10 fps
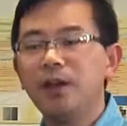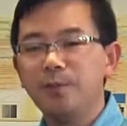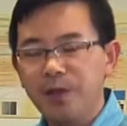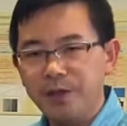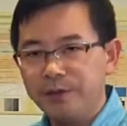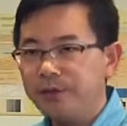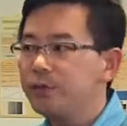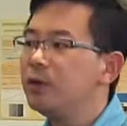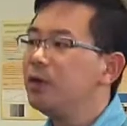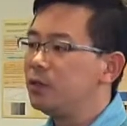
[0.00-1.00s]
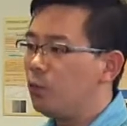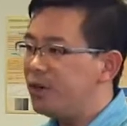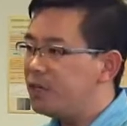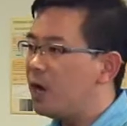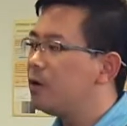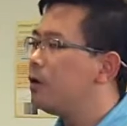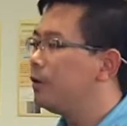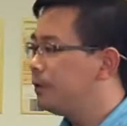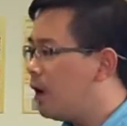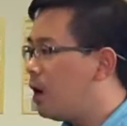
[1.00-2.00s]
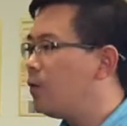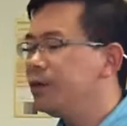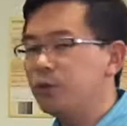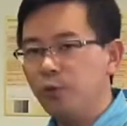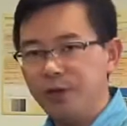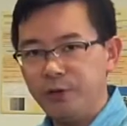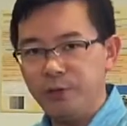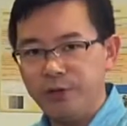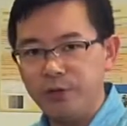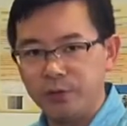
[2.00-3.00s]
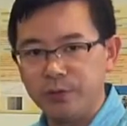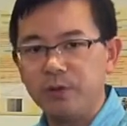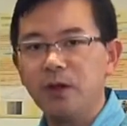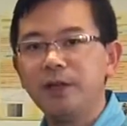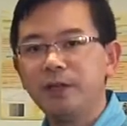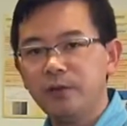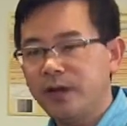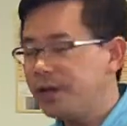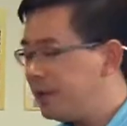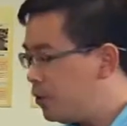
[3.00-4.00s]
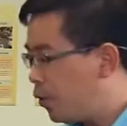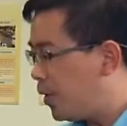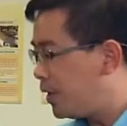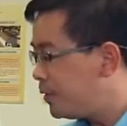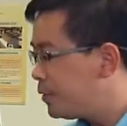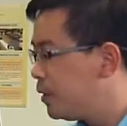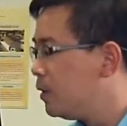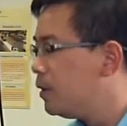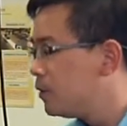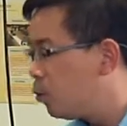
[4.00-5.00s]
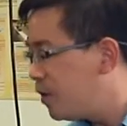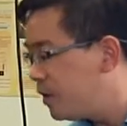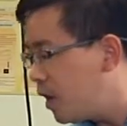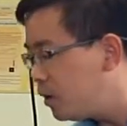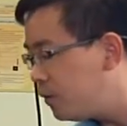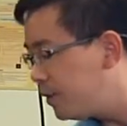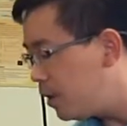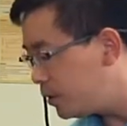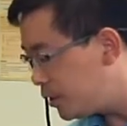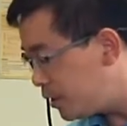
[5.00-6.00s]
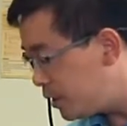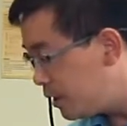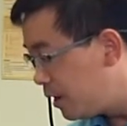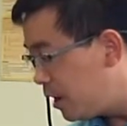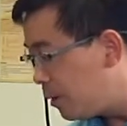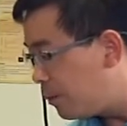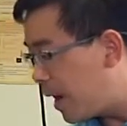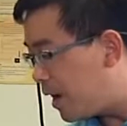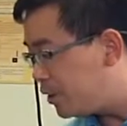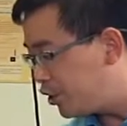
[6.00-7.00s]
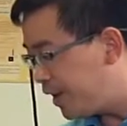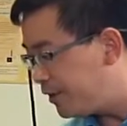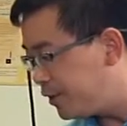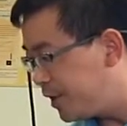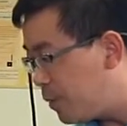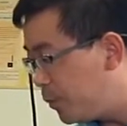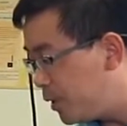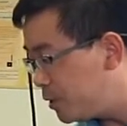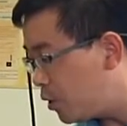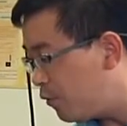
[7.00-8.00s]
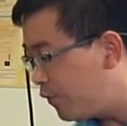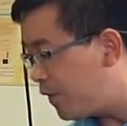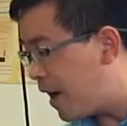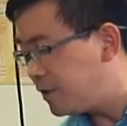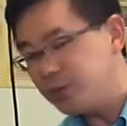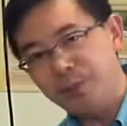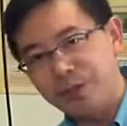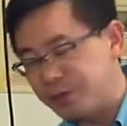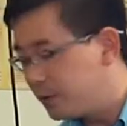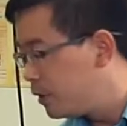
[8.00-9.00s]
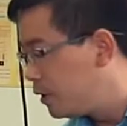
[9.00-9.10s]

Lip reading: It means the wind tunnel now is ready to use, and you can increase the wind tunnel velocity by changing the numbers of fan speed